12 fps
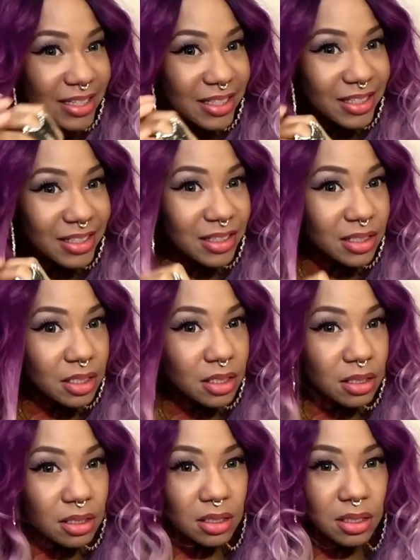
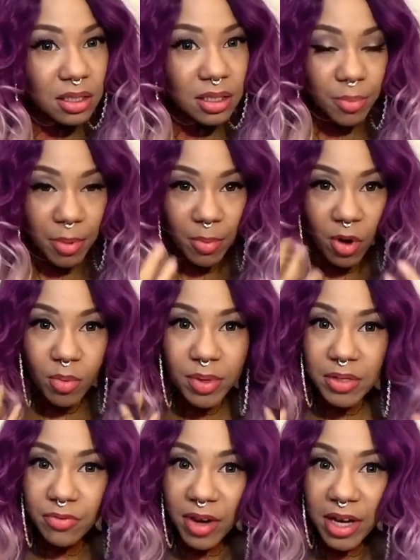So I'm
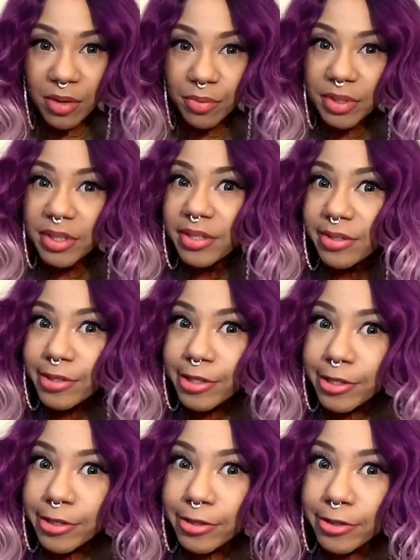always fighting with these
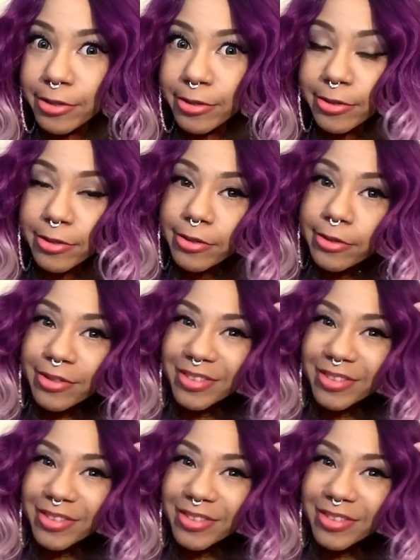curls.